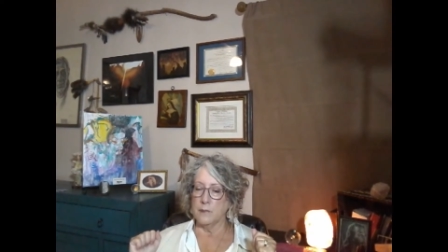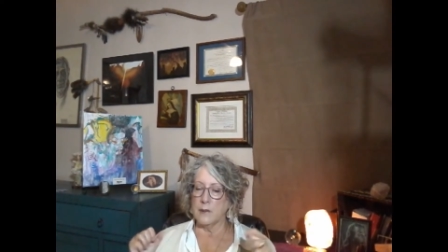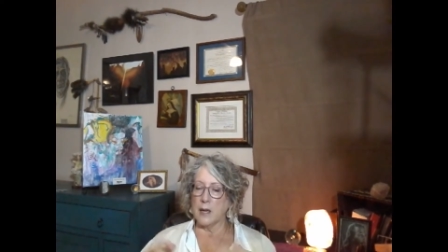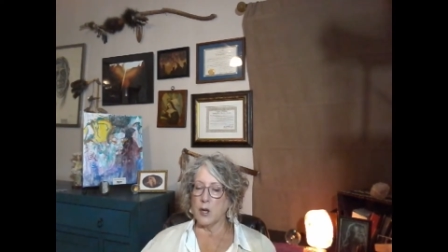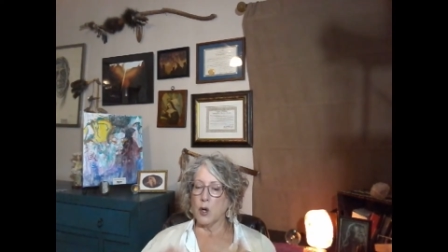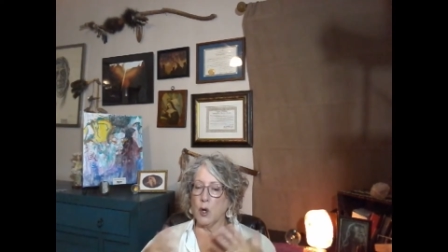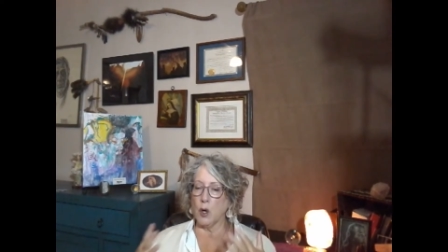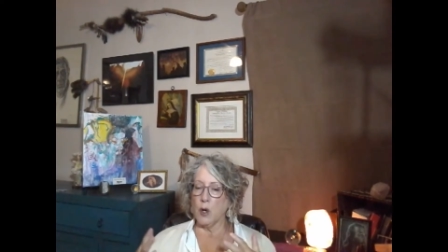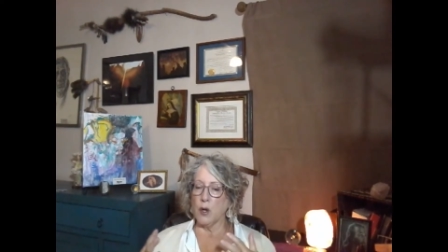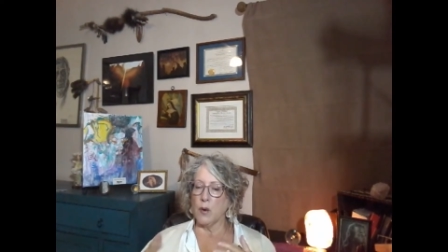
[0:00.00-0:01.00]
take your
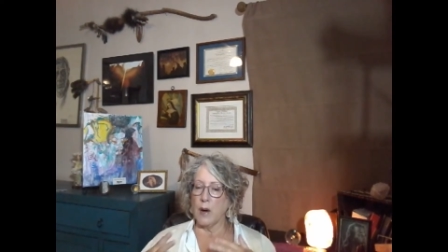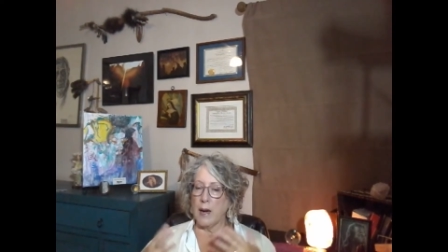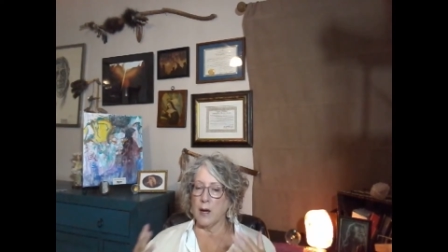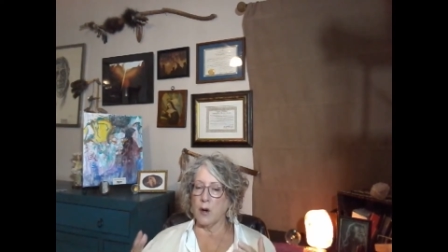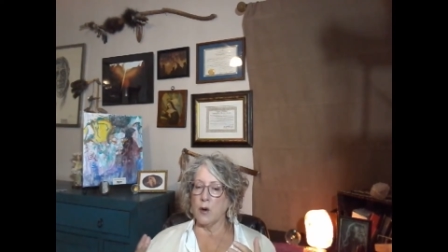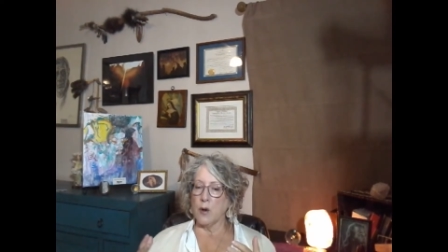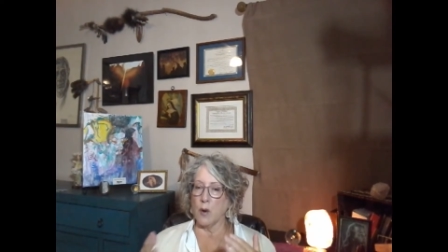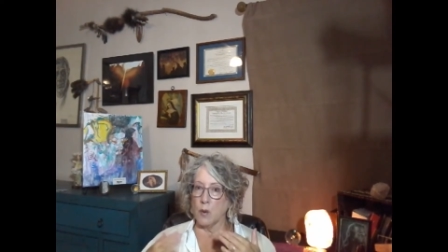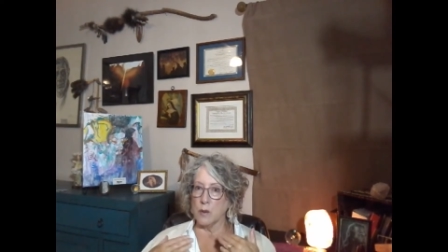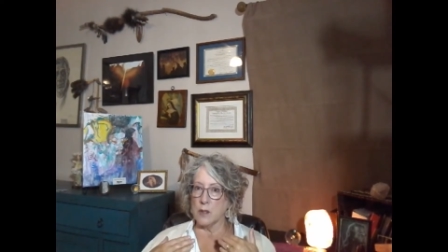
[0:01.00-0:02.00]
hurt, your anger,
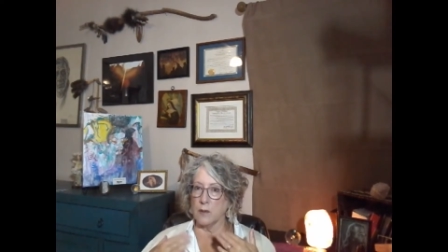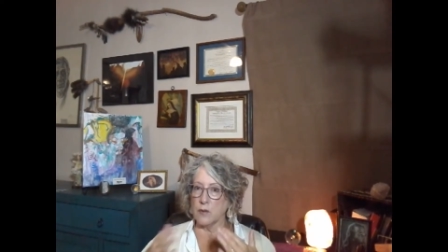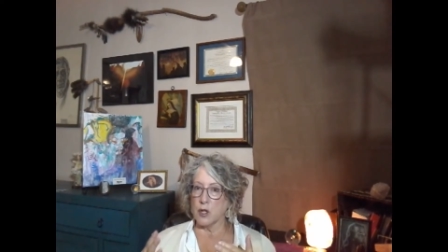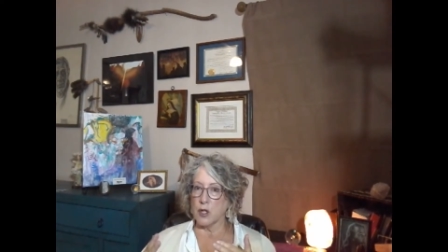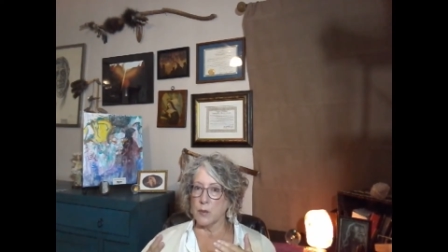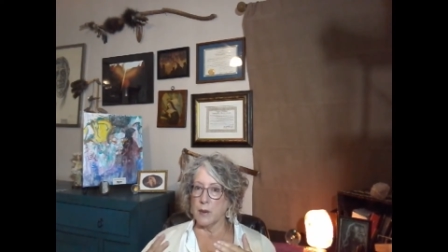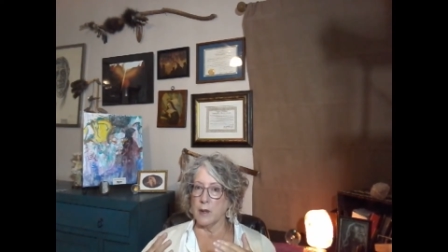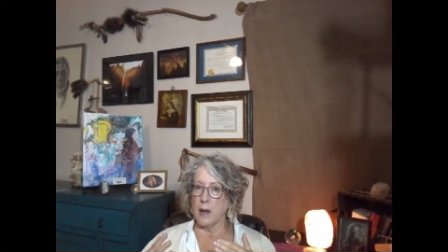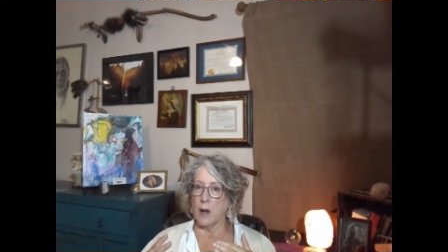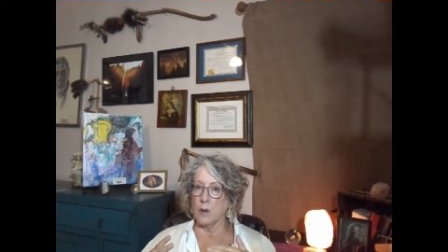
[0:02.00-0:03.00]
your own self-judgment
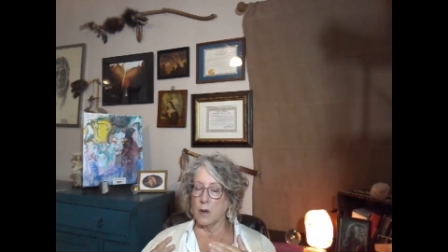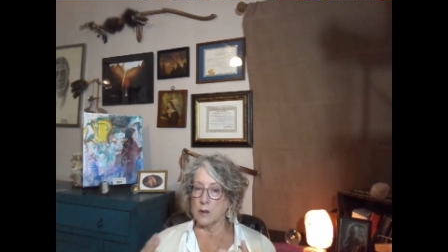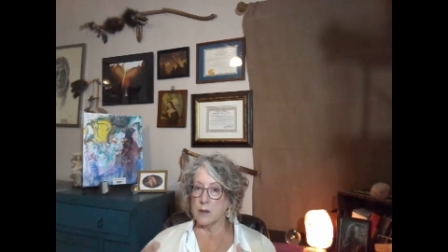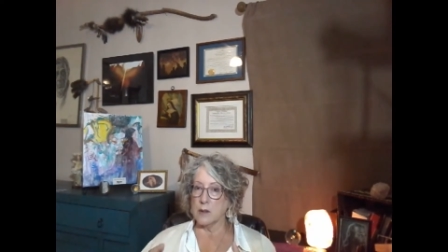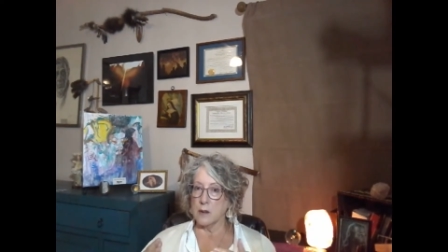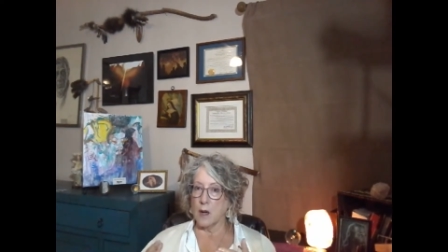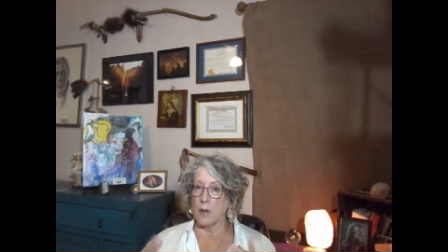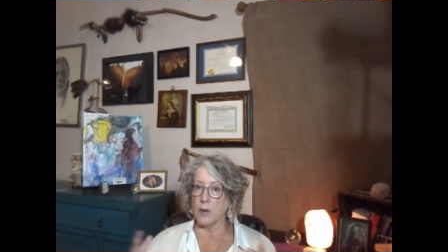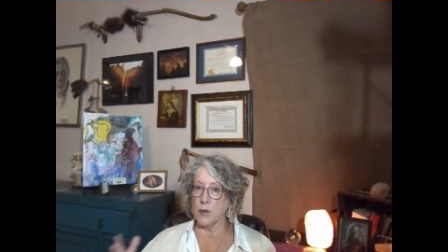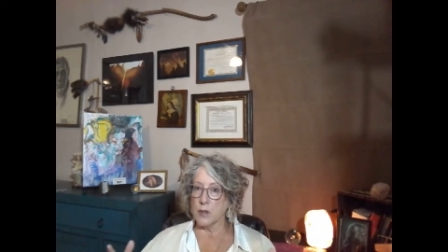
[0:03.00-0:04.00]
out on
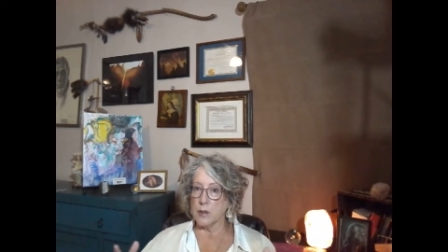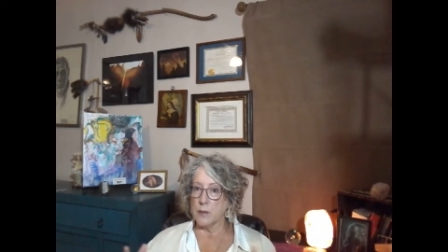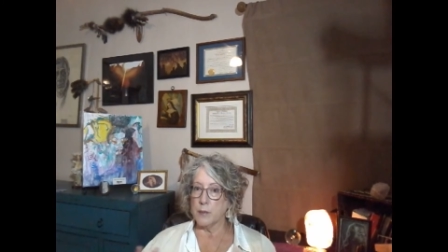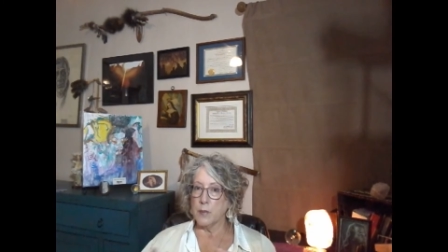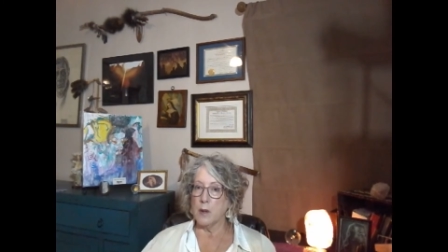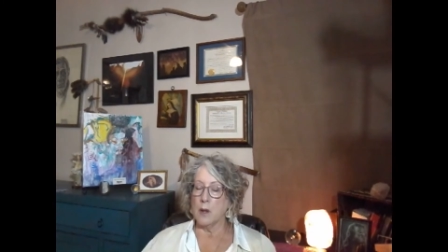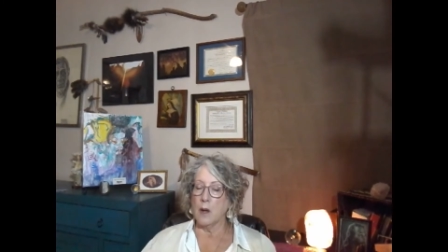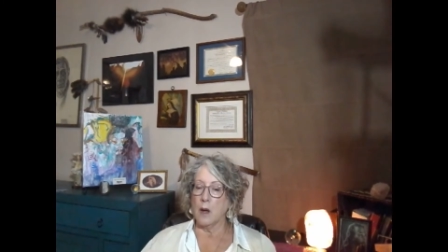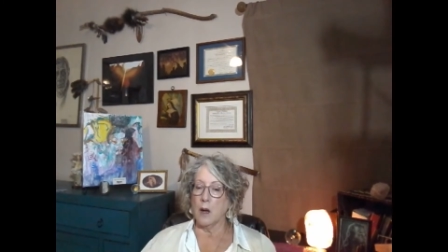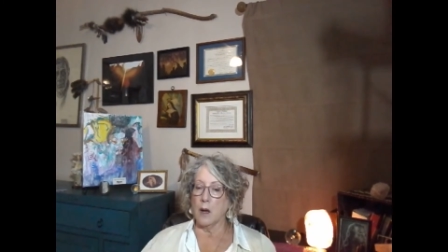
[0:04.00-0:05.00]
others,
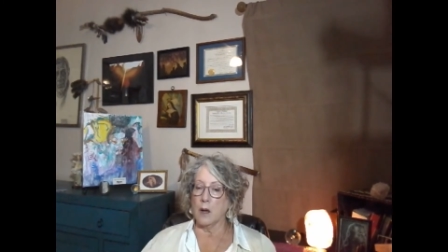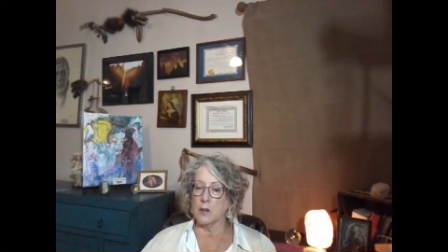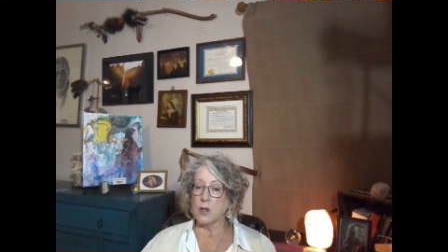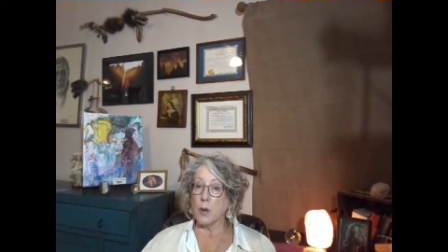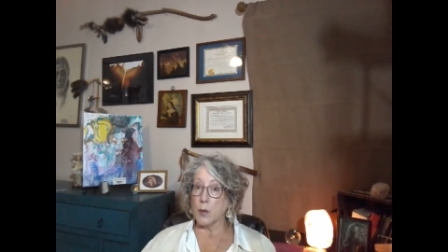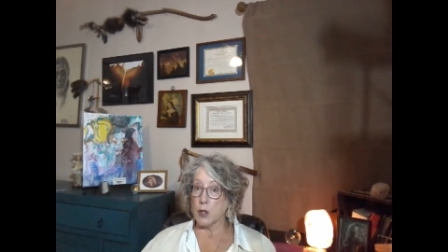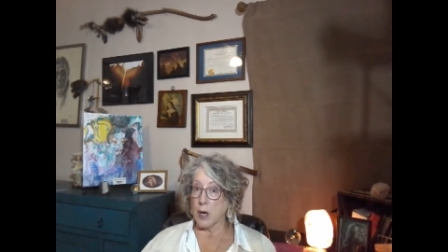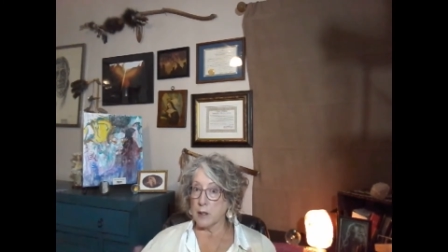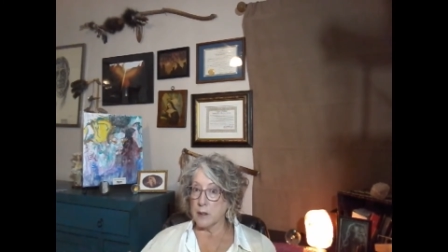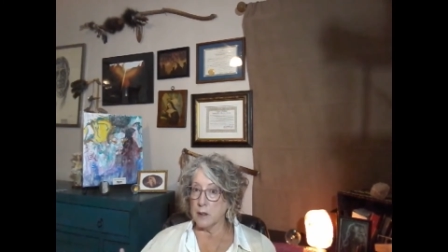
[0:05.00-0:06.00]
start
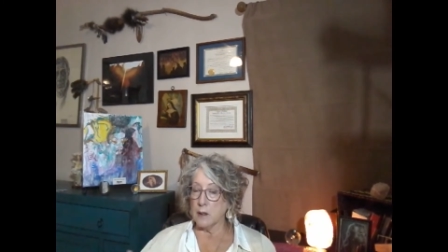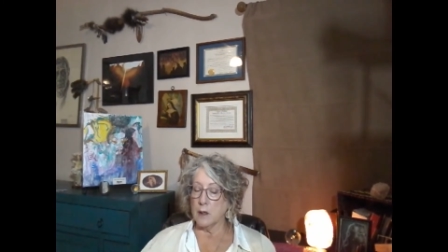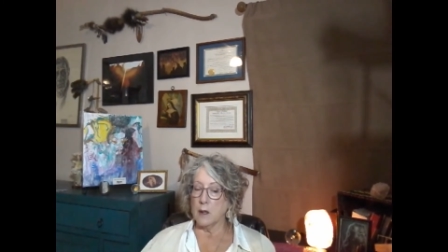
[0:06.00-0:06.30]
projecting.